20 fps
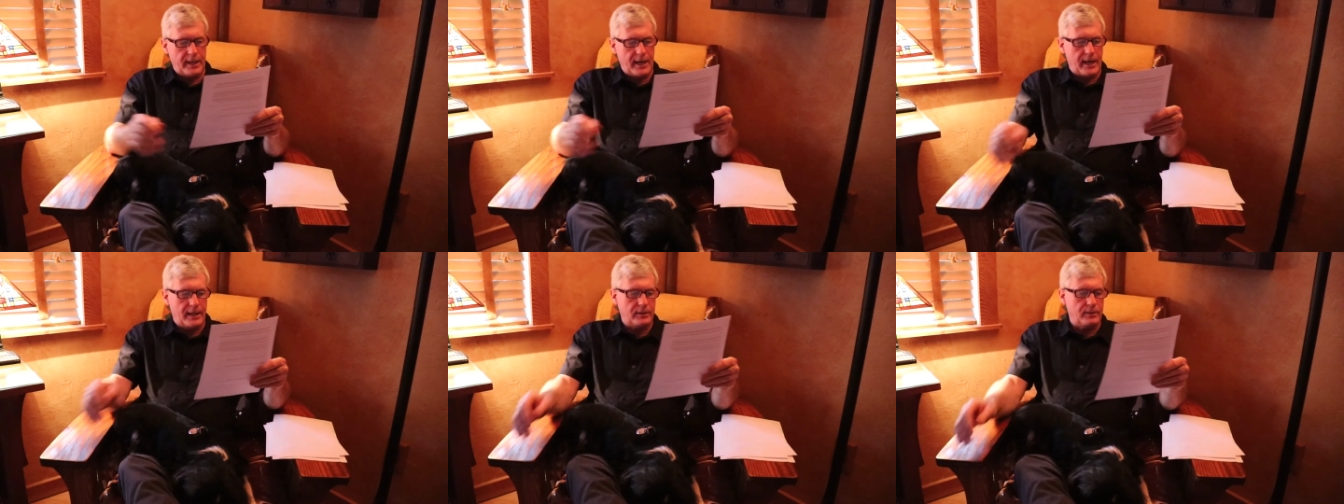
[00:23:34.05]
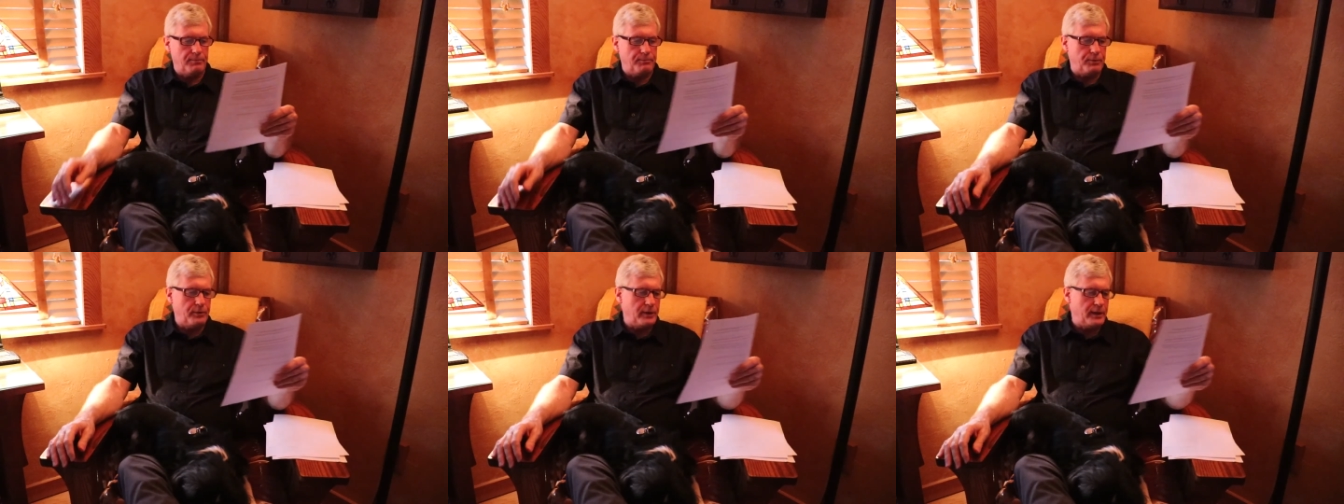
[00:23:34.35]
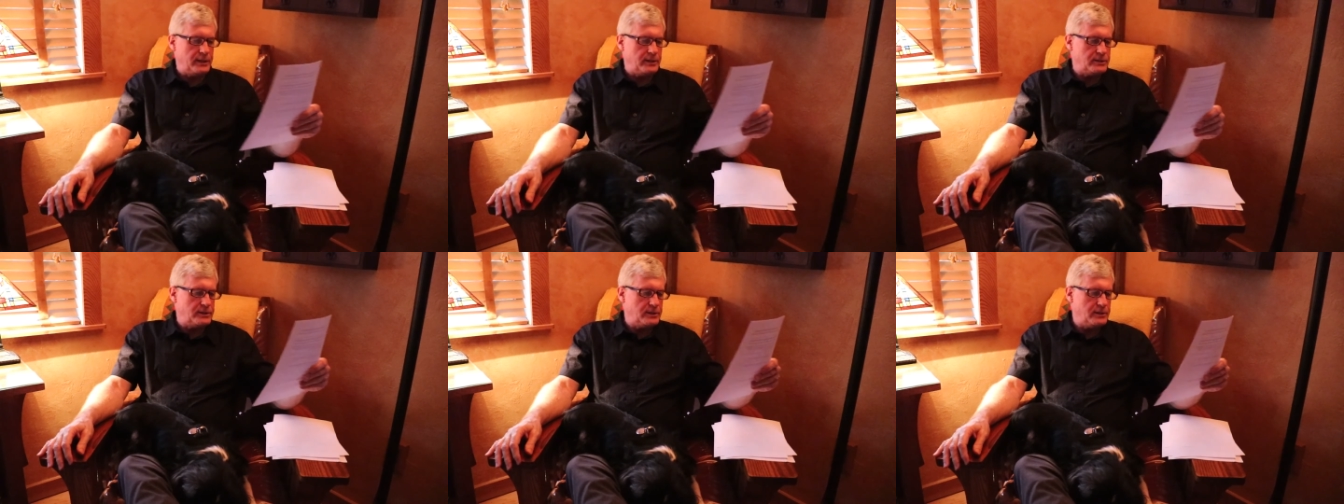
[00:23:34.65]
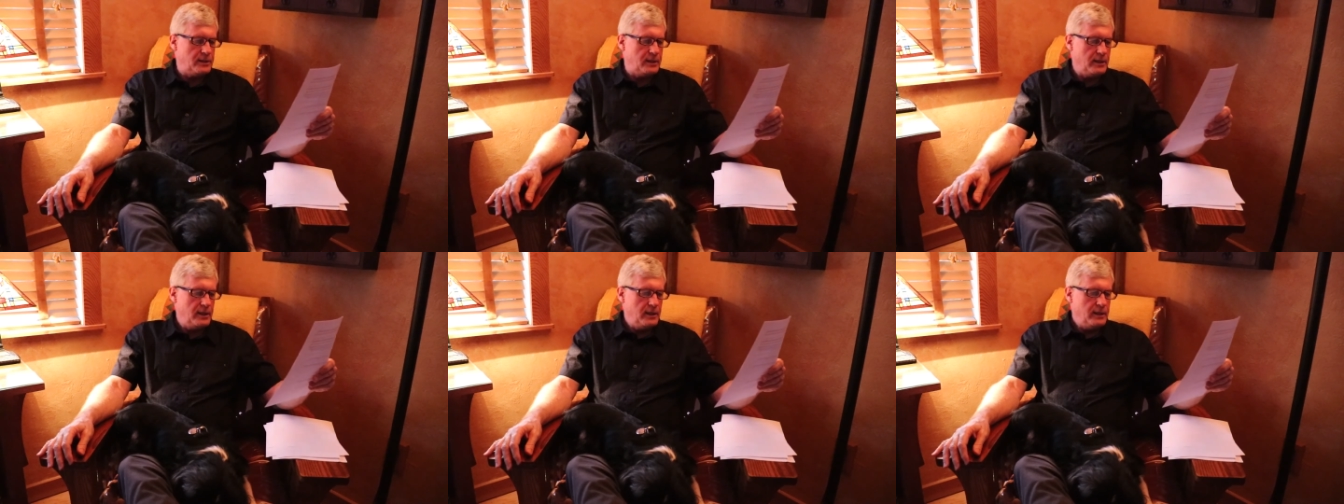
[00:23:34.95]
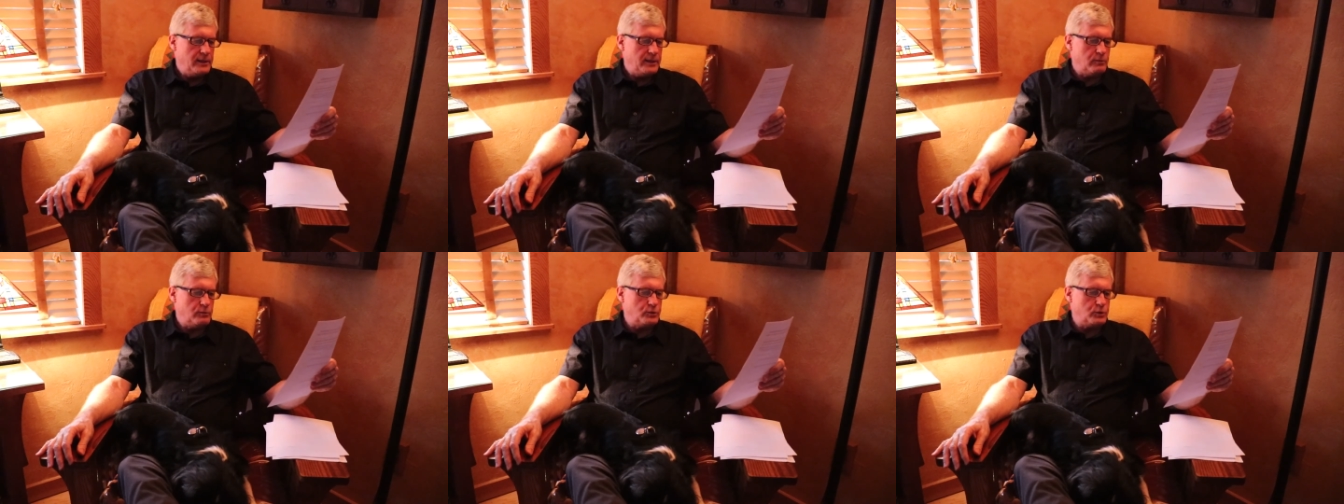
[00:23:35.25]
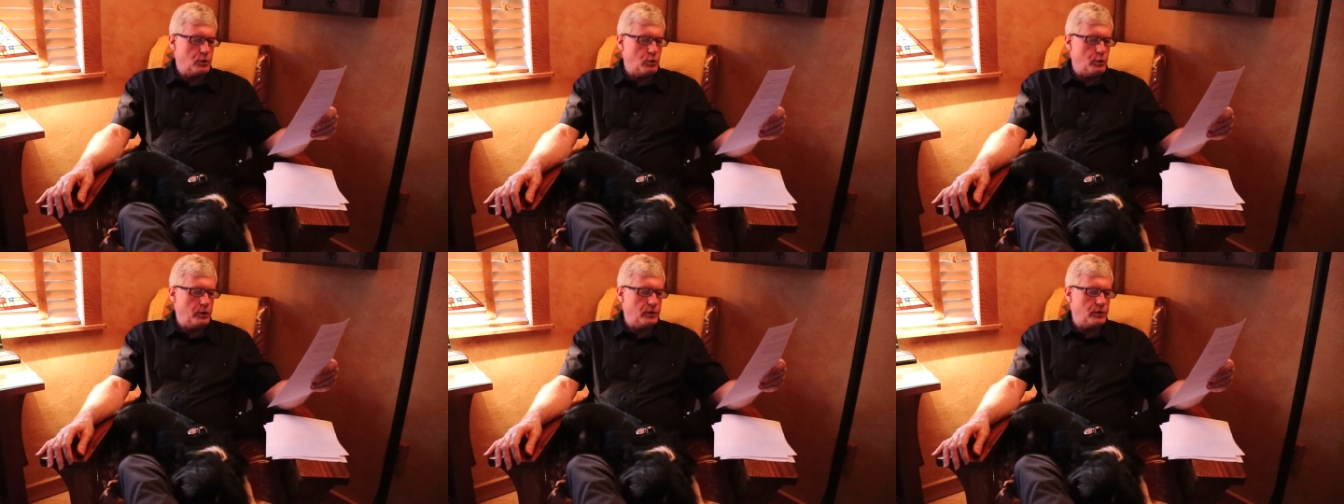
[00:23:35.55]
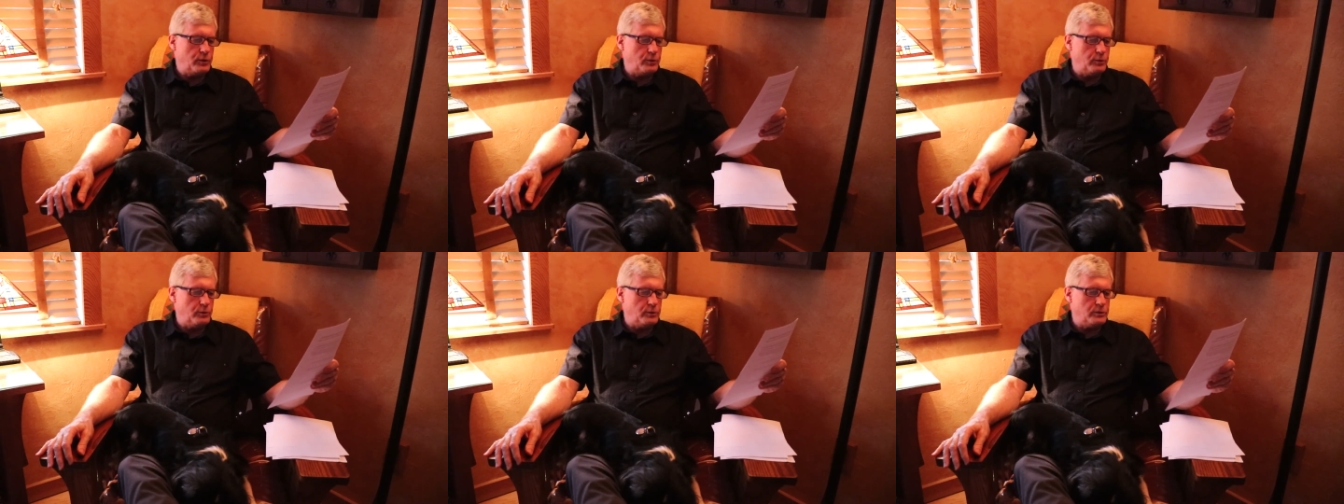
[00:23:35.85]
contemplation that was
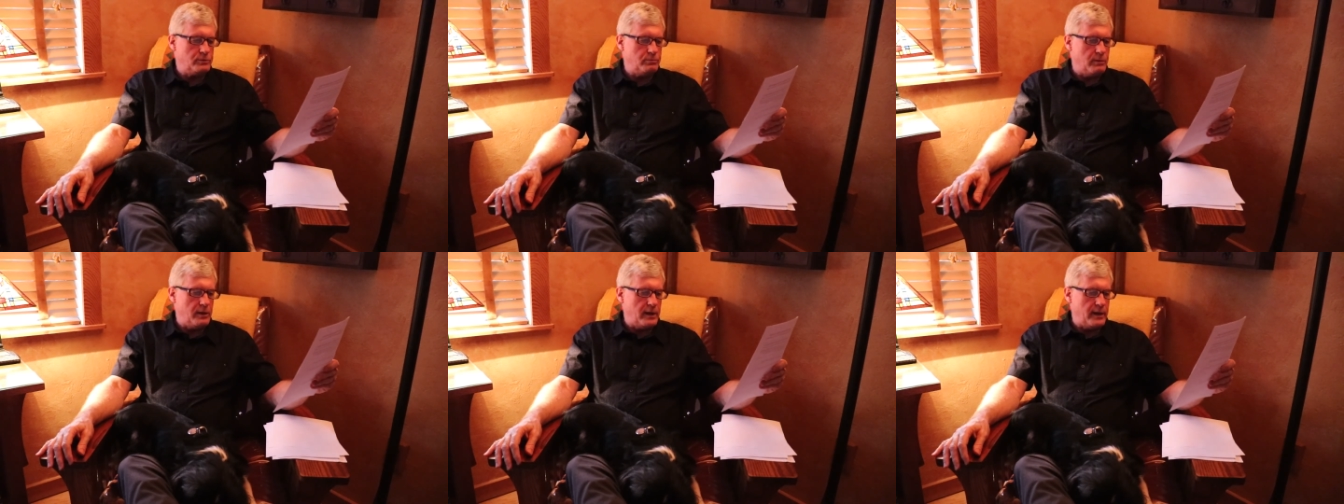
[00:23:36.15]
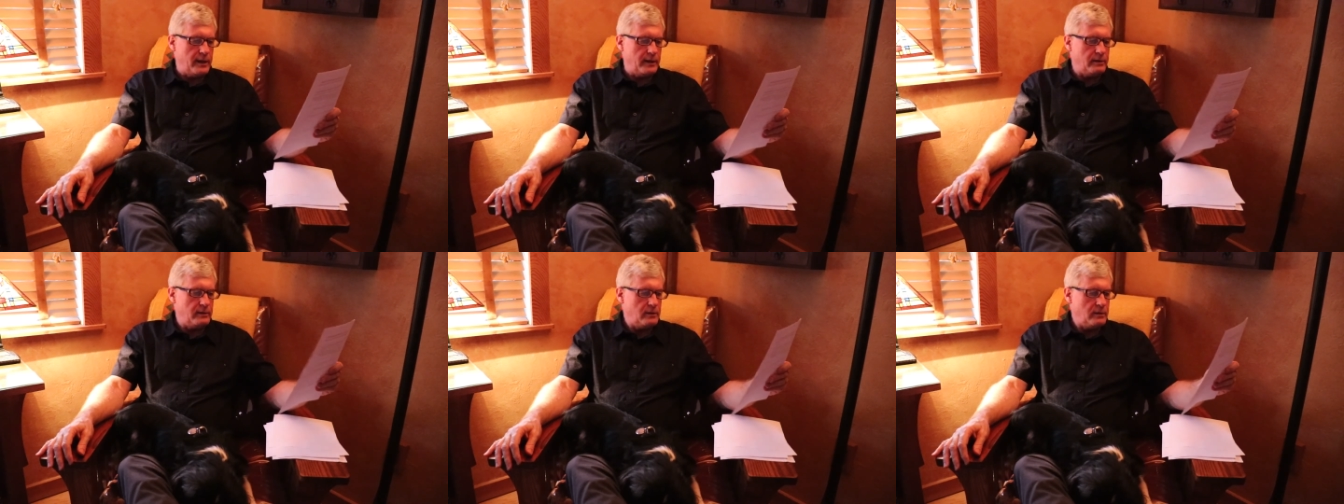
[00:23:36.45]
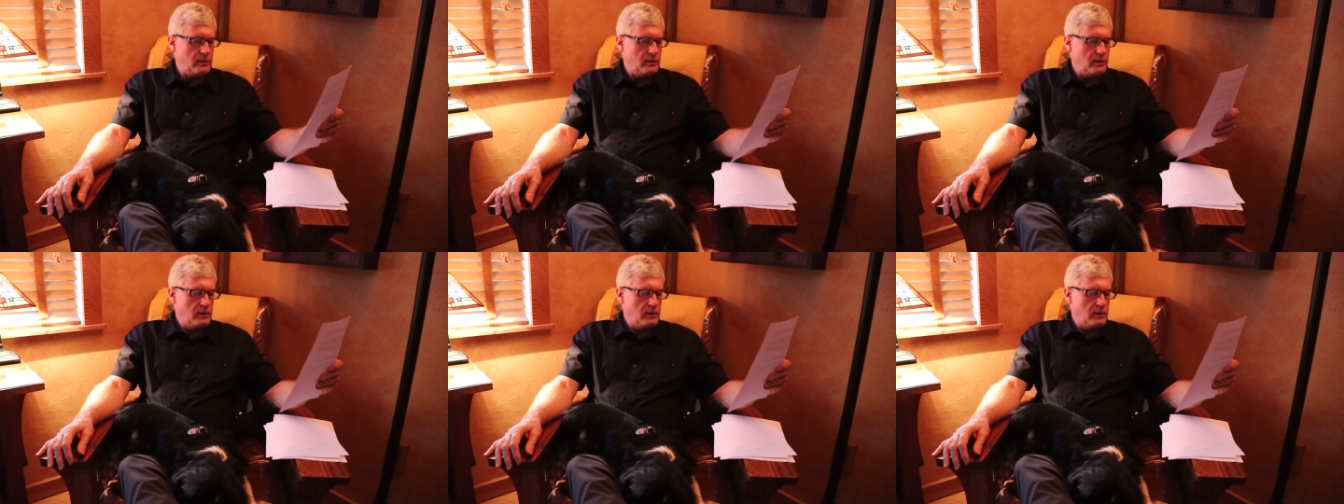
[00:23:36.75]
going through his mind,